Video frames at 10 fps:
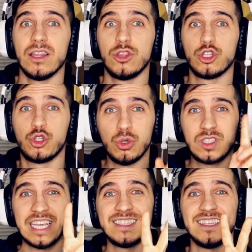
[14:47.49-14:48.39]
the two
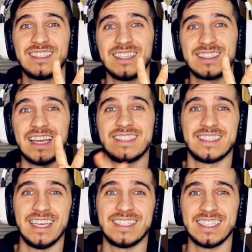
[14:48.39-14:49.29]
sentences that
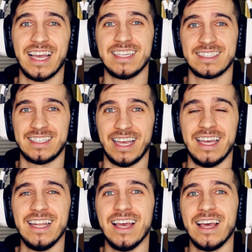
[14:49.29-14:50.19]
stacey has
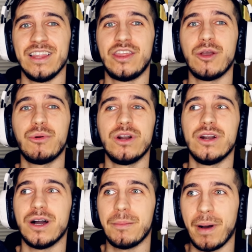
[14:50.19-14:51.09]
said they
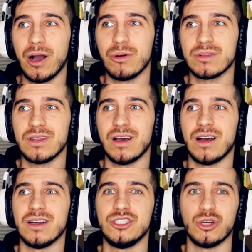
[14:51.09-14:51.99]
were about uh,